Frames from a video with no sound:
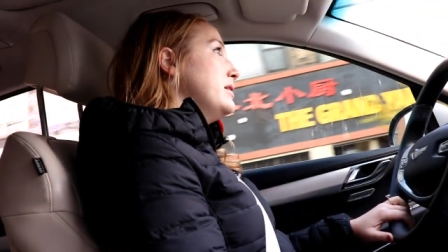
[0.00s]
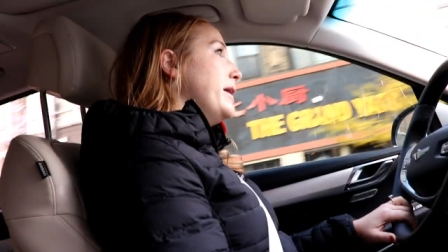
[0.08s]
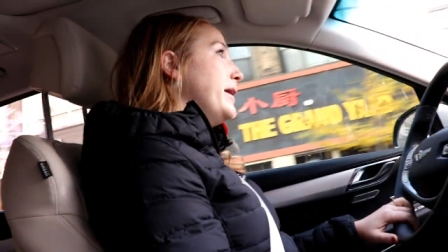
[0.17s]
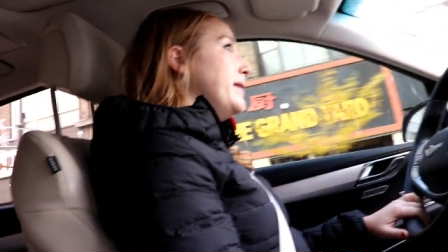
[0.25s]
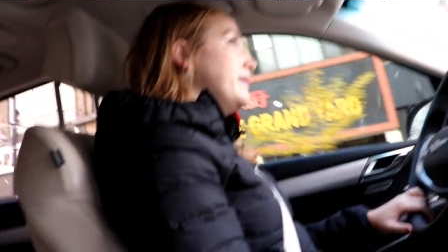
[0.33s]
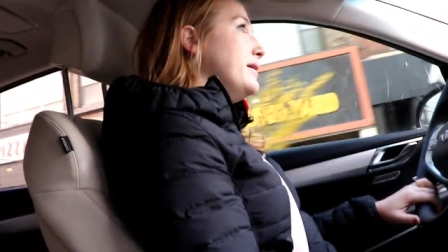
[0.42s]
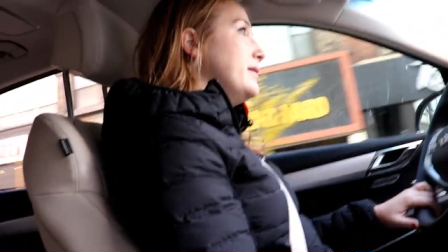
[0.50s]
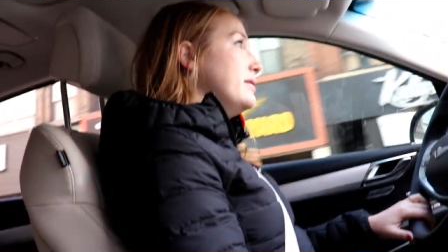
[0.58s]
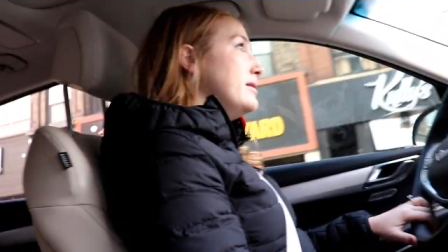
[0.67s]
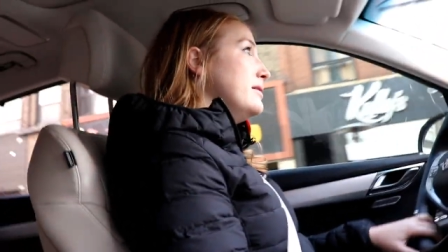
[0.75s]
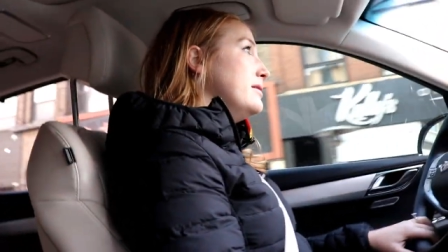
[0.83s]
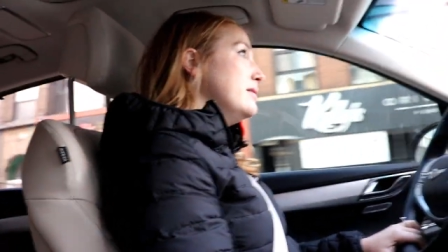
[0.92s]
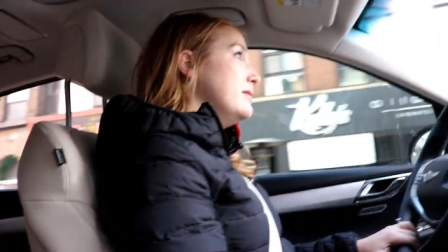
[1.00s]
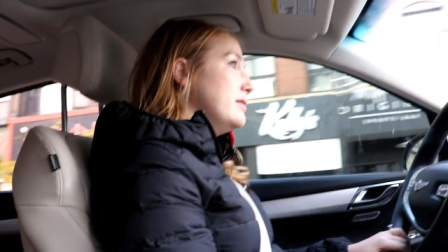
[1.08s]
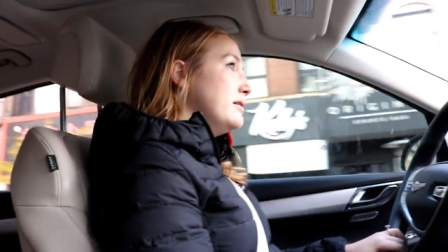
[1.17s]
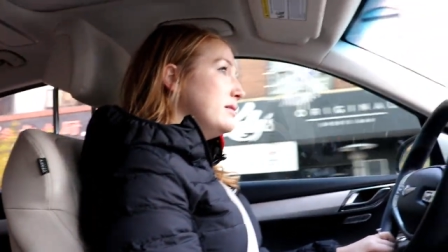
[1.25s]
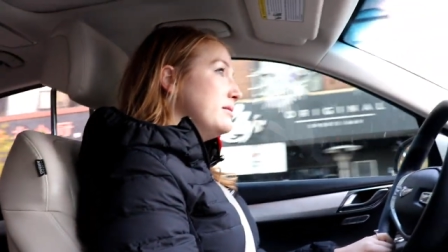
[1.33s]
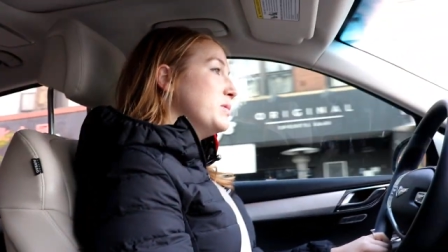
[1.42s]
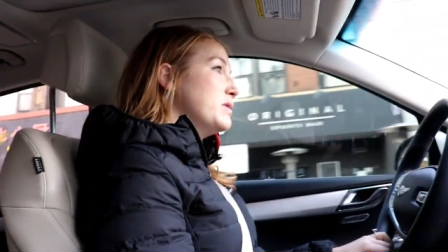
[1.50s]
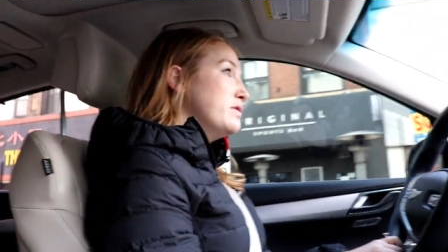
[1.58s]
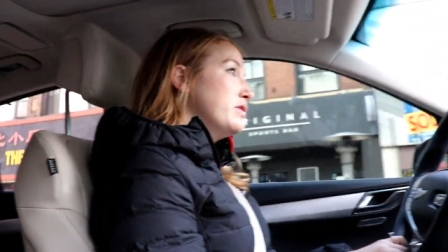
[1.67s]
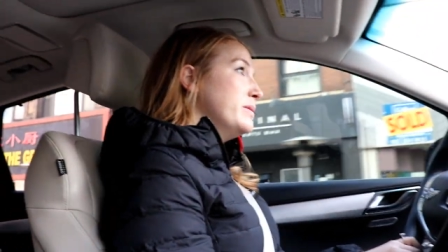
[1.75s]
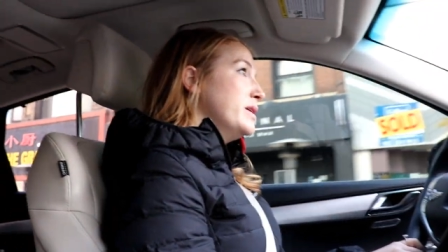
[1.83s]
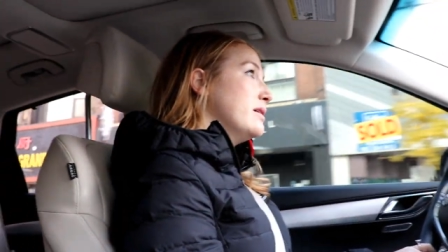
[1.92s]
and then the
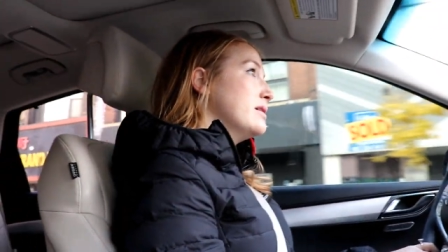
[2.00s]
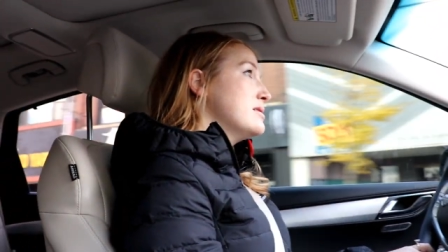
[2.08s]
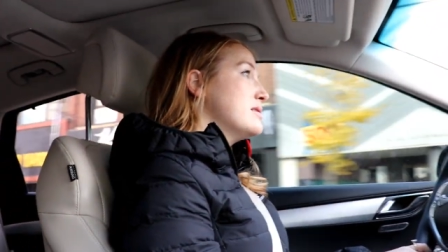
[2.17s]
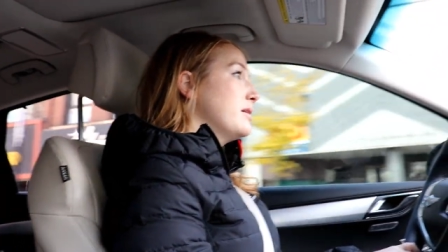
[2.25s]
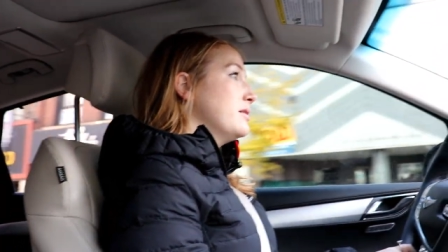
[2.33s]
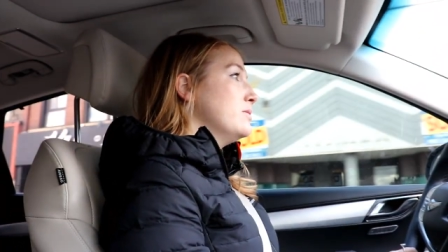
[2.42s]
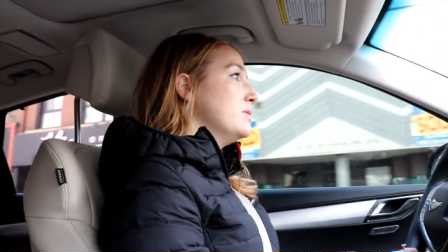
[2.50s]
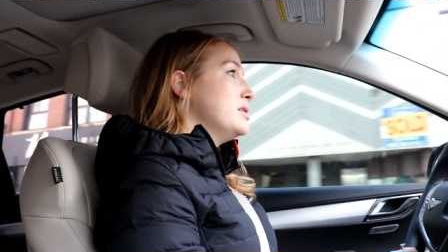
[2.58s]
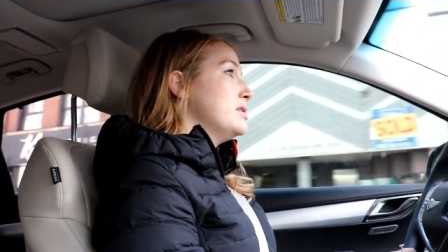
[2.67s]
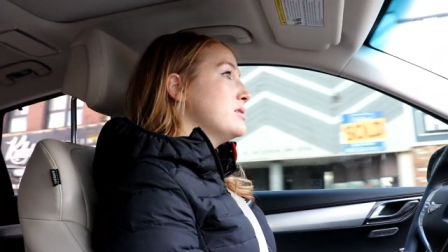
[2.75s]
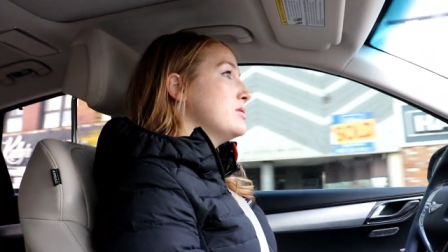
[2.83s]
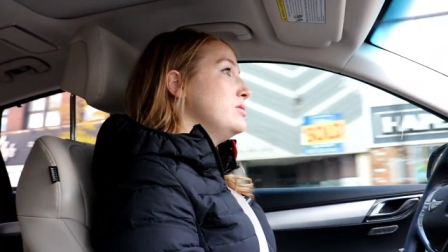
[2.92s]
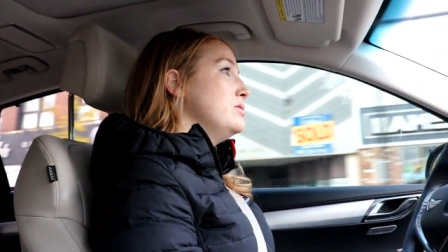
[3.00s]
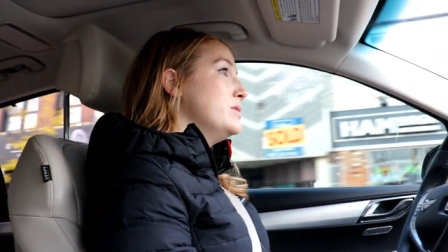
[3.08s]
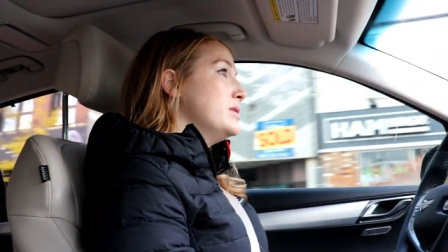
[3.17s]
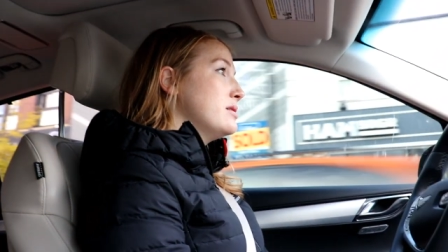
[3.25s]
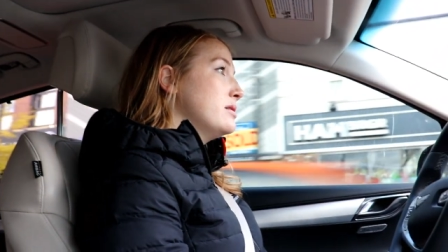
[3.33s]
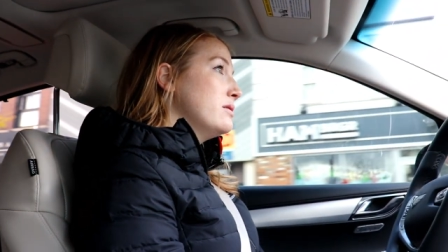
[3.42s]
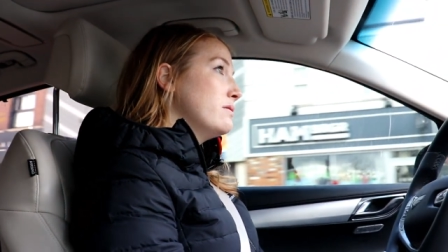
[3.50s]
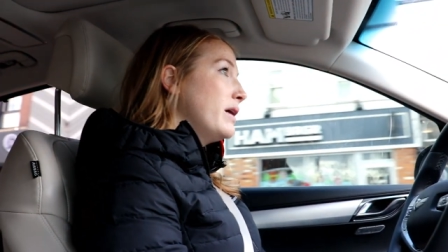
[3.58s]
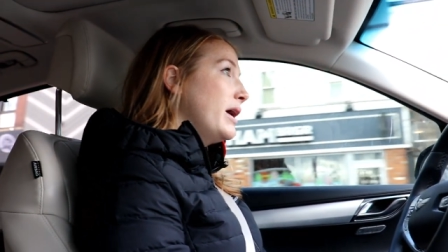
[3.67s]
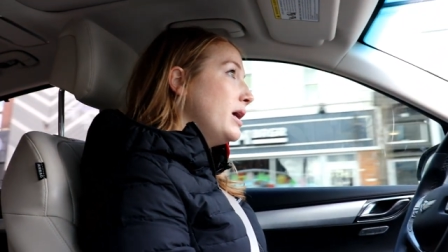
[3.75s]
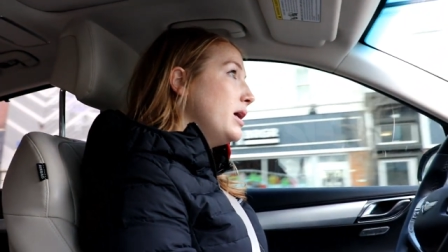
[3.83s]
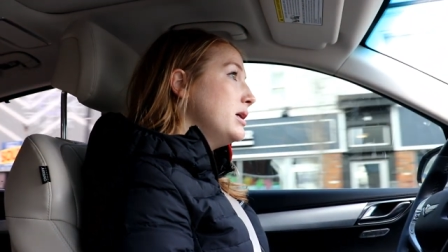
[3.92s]
Performing Arts Center, which is new, is on the
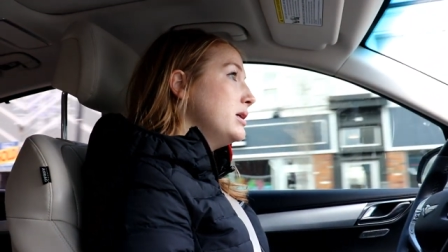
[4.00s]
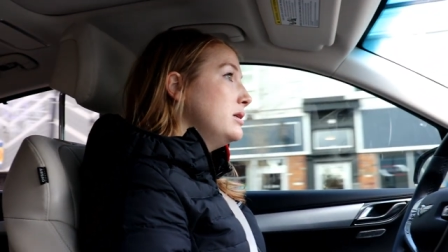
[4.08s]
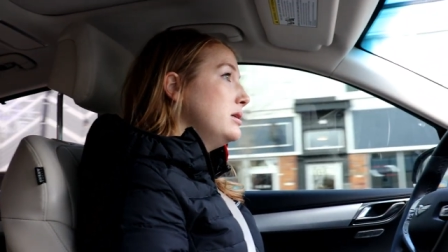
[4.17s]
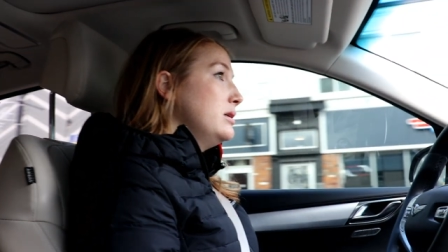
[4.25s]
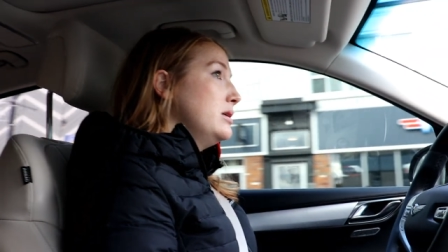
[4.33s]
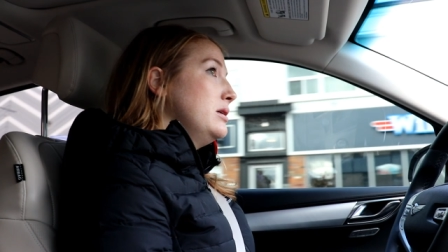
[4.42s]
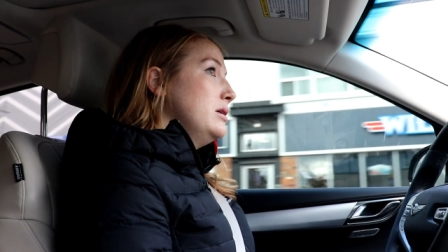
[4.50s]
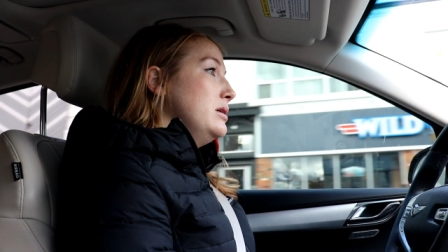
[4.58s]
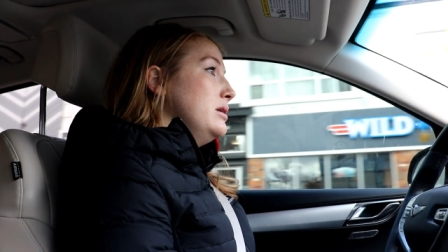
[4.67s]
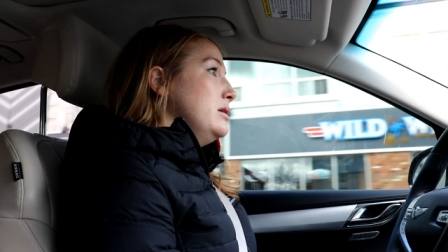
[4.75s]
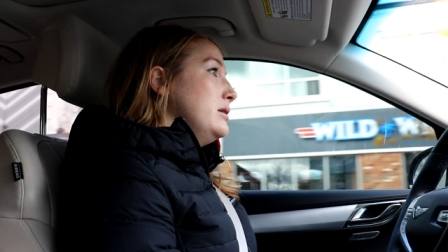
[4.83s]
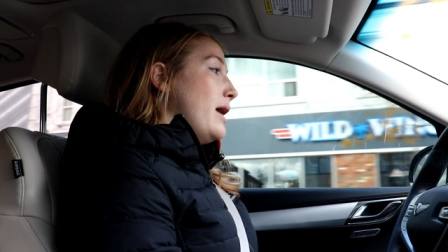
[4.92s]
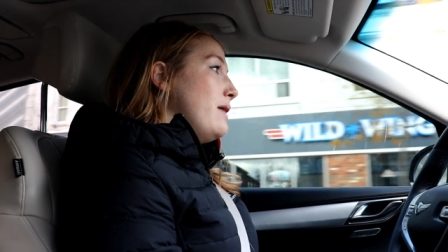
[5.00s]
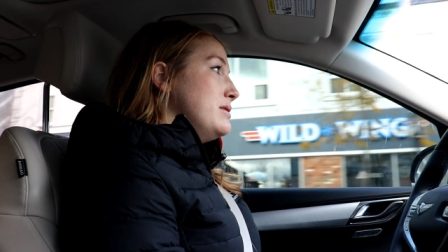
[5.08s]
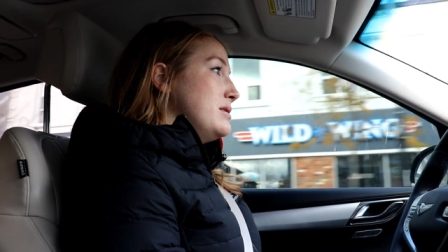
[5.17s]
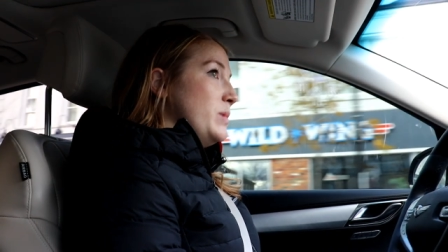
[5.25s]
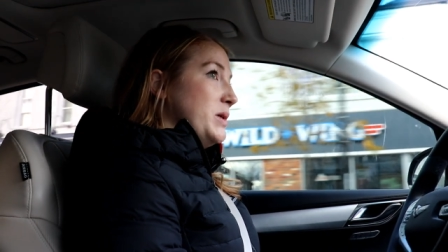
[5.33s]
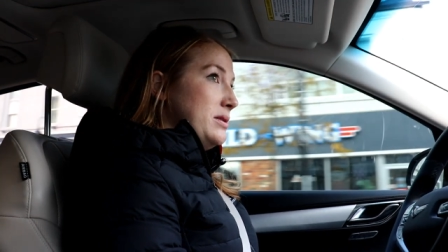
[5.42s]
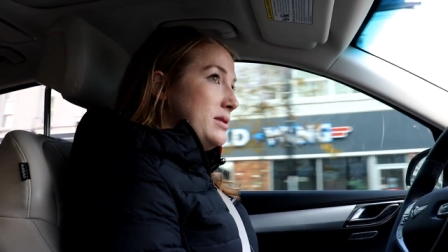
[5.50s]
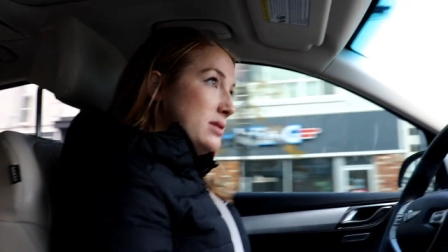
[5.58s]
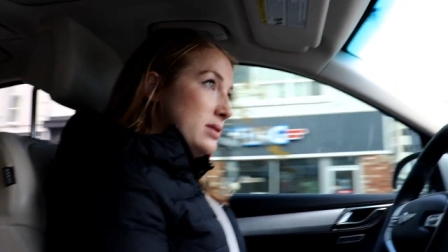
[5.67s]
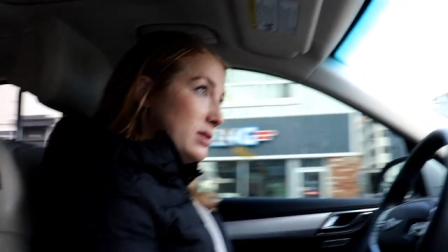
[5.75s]
right. That was built